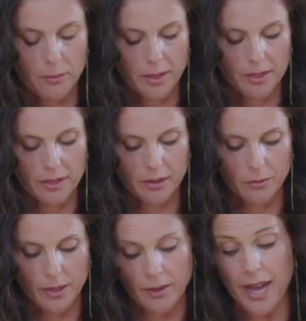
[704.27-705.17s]
because,
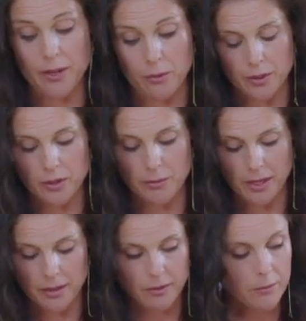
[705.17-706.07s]
well, I don't want too
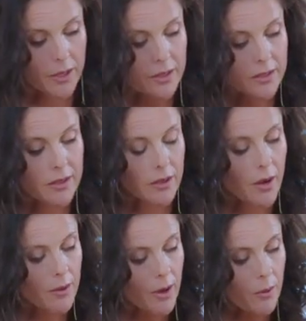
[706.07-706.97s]
many because, you
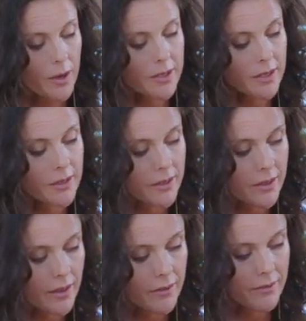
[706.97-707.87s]
know, I wanted
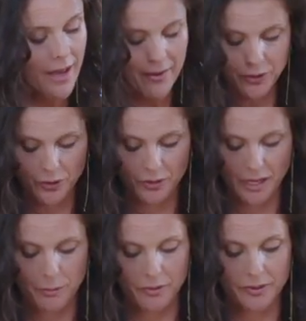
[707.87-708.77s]
to have a certain
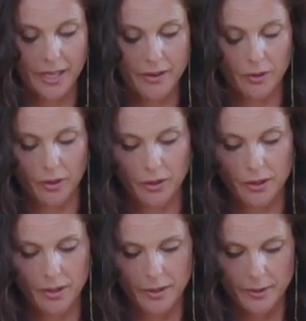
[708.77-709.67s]
type of flavor.
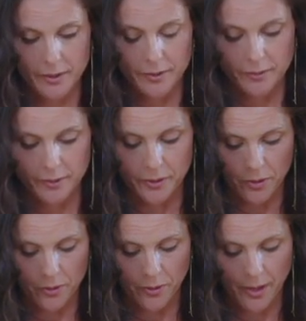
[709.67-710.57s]

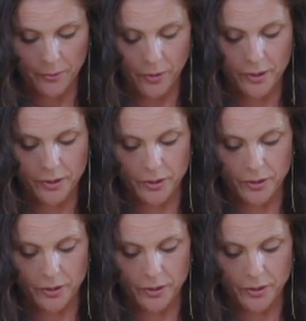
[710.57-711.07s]
So I'm going